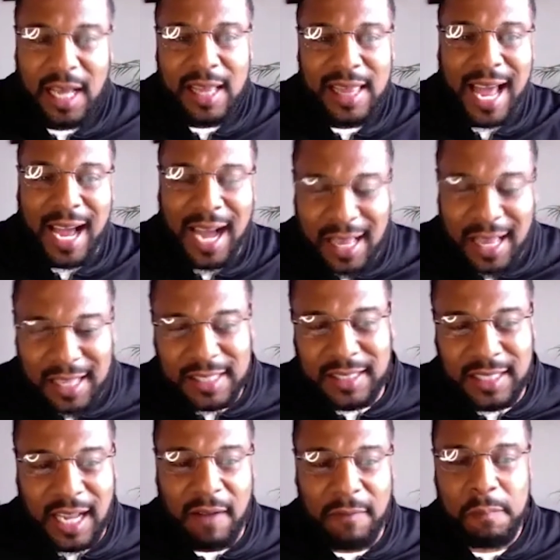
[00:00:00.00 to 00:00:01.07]
That other
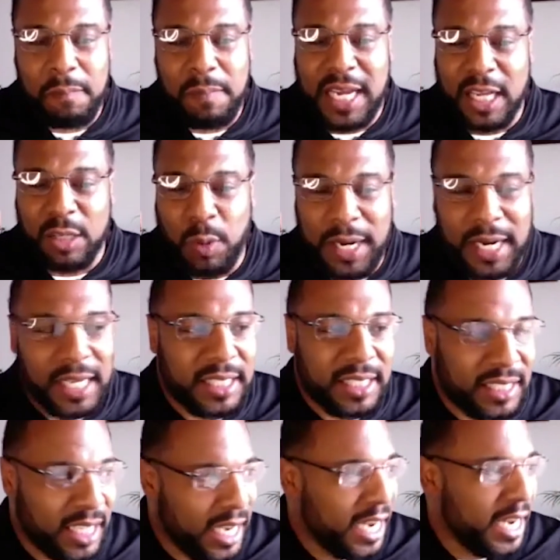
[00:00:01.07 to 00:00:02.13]
stuff, because we done
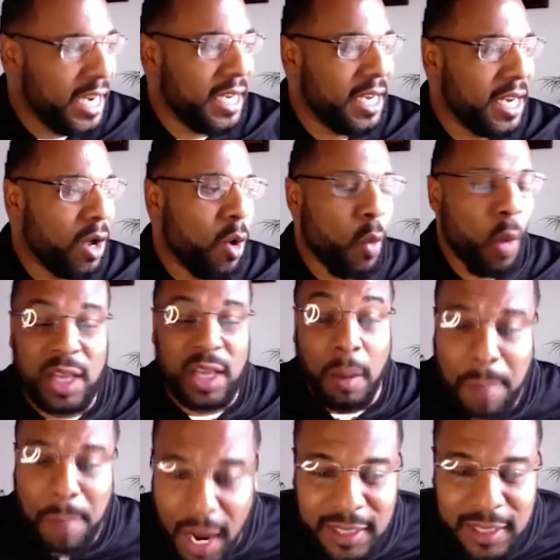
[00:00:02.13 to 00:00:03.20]
seen what the
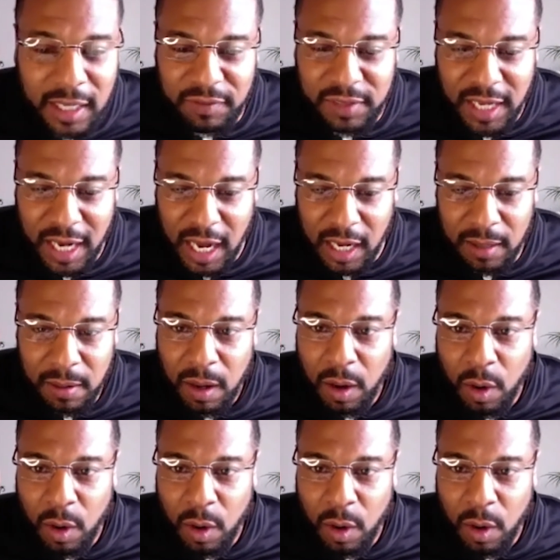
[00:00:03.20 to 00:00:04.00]
Bucks have done